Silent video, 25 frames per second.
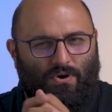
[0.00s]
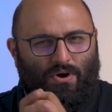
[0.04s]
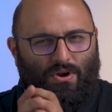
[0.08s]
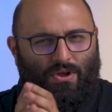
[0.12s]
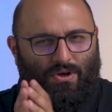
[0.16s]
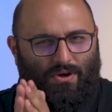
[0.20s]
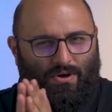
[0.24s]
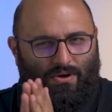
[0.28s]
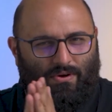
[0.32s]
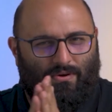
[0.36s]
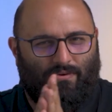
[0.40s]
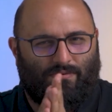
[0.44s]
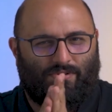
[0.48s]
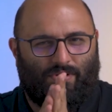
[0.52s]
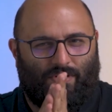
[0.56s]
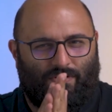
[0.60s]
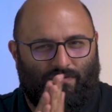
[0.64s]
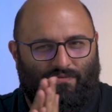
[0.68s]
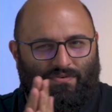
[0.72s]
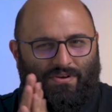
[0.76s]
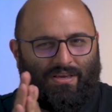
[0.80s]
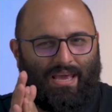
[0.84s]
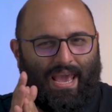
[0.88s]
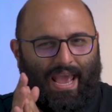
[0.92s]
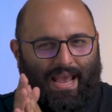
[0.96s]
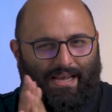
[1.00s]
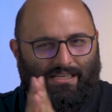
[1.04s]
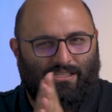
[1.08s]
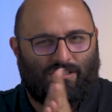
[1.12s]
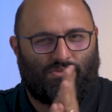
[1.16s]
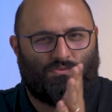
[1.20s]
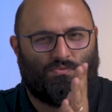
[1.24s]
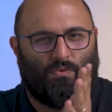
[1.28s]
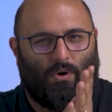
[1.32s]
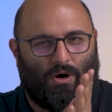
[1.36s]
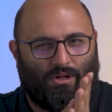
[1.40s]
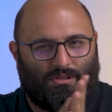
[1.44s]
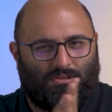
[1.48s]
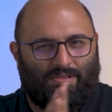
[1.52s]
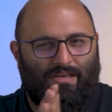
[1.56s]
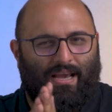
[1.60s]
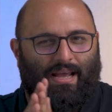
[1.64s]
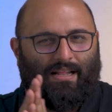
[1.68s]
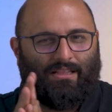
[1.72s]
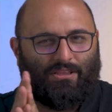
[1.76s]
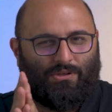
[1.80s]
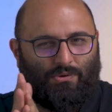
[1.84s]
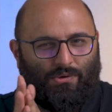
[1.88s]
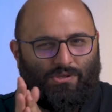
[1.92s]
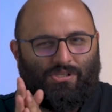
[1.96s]
gonna sort of guess what the
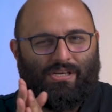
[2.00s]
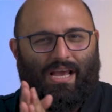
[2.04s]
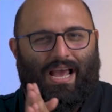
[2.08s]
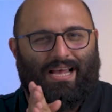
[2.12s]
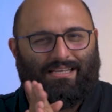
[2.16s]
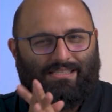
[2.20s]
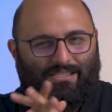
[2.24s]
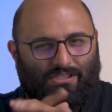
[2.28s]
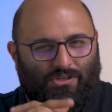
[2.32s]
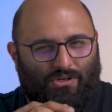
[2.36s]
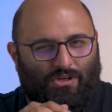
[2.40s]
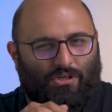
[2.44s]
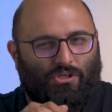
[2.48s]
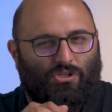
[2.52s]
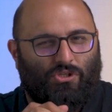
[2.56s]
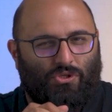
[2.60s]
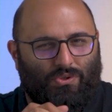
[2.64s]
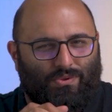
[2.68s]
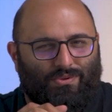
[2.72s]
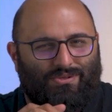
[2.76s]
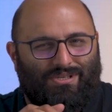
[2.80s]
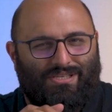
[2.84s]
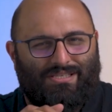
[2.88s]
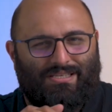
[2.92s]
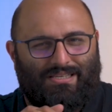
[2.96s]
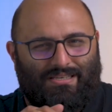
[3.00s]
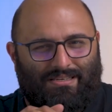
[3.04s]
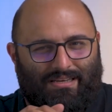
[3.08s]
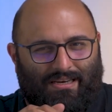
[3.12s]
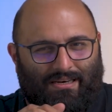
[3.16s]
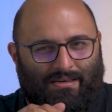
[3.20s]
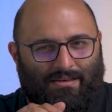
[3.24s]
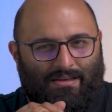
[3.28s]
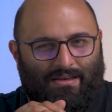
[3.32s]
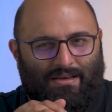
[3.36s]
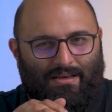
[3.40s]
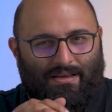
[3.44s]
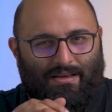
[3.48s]
enthusiast is gonna choose, isn't it?